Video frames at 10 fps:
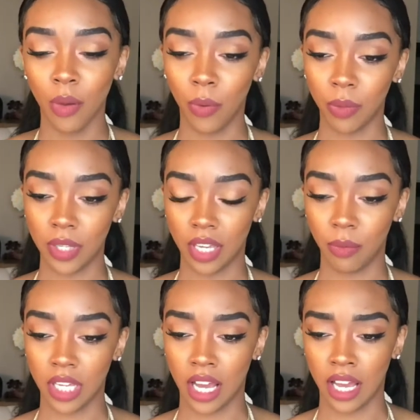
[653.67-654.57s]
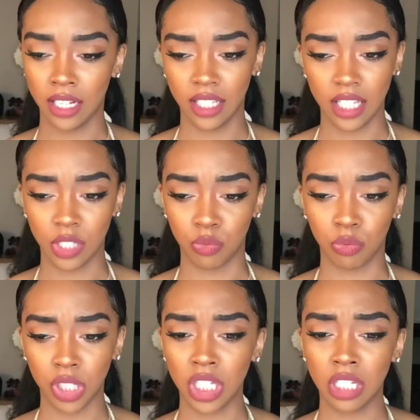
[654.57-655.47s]
what did we get? We got this
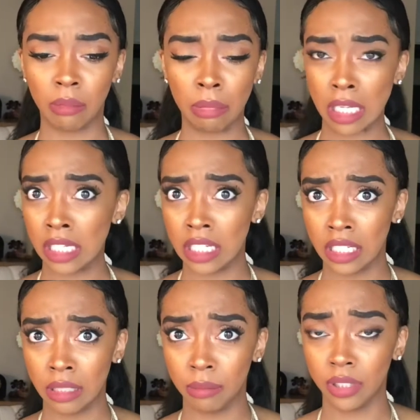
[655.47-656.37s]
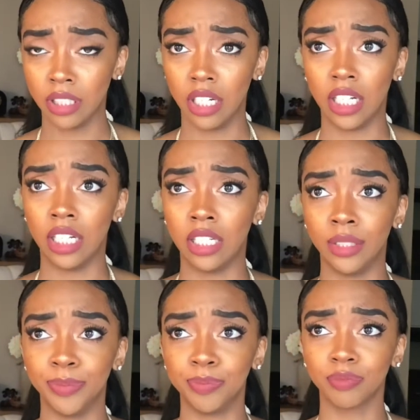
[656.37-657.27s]
really good bean dip.
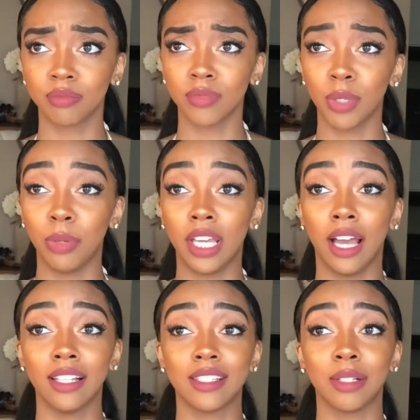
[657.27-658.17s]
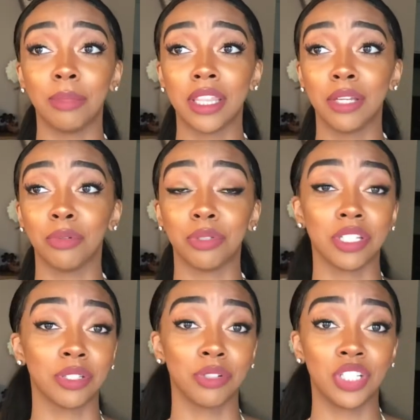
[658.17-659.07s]
We got some, I think,
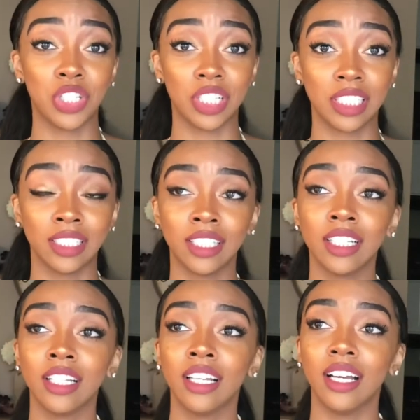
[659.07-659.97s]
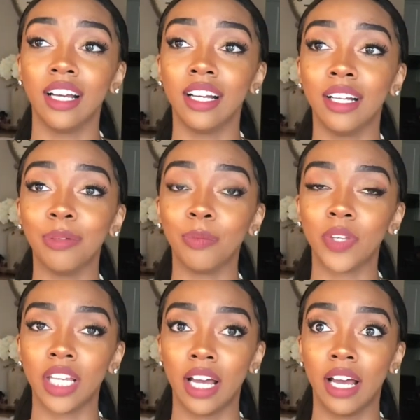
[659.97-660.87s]
rotisserie chicken.
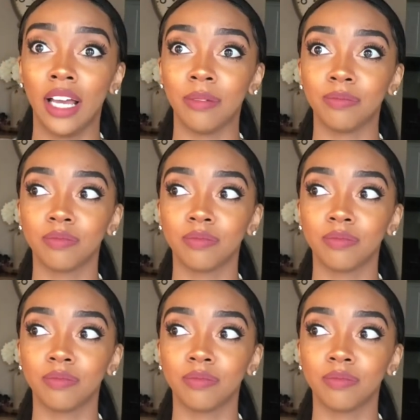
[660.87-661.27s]
We got,